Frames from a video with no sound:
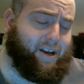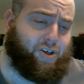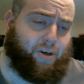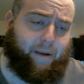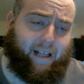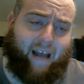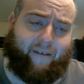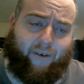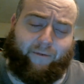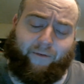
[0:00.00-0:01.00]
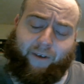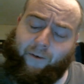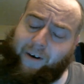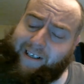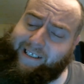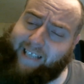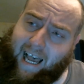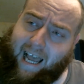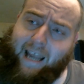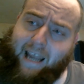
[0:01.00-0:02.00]
Should be a lot of fun. Feel free to say
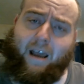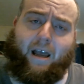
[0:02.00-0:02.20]
hi.